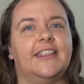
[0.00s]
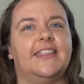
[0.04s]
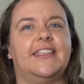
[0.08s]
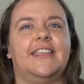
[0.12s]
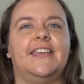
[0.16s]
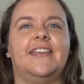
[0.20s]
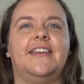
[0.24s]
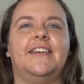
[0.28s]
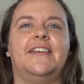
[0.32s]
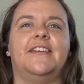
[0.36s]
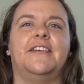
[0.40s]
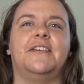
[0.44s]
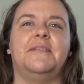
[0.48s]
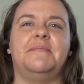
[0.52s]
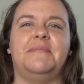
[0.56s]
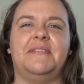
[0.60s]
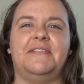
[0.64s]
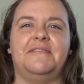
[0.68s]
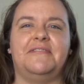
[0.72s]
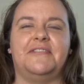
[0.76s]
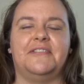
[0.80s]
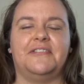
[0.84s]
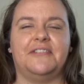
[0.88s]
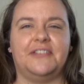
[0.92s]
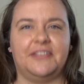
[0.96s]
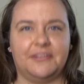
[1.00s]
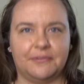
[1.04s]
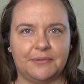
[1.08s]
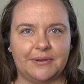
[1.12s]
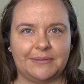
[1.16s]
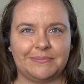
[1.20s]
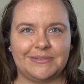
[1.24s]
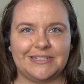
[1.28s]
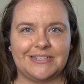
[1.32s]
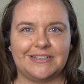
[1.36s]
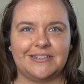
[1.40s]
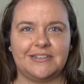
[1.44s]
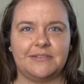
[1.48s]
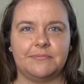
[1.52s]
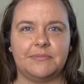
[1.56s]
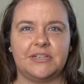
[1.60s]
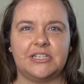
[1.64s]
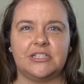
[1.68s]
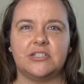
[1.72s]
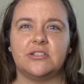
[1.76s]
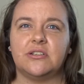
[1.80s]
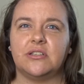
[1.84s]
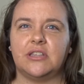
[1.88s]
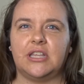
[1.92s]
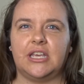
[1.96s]
the night before on the website to
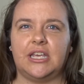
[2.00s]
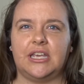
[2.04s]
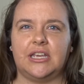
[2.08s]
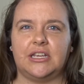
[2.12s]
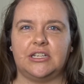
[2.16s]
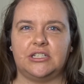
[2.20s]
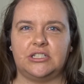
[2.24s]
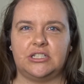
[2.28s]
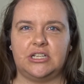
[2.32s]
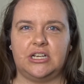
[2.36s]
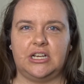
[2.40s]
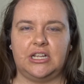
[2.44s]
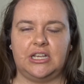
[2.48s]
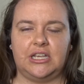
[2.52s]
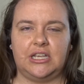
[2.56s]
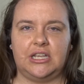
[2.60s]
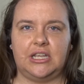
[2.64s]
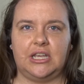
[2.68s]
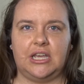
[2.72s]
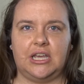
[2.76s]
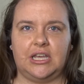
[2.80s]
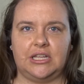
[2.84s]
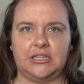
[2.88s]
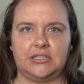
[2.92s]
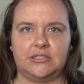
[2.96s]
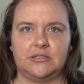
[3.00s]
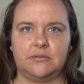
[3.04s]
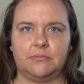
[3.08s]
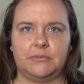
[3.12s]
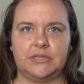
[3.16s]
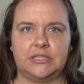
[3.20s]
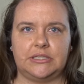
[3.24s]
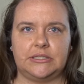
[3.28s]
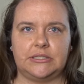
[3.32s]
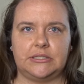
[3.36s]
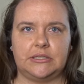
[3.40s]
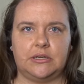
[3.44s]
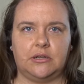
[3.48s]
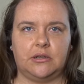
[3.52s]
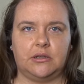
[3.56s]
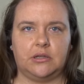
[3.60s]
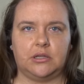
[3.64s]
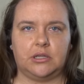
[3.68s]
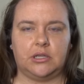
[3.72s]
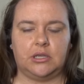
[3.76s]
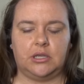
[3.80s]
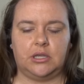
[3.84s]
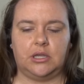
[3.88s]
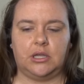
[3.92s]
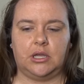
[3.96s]
make sure they actually had some in
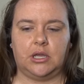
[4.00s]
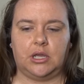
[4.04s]
stock,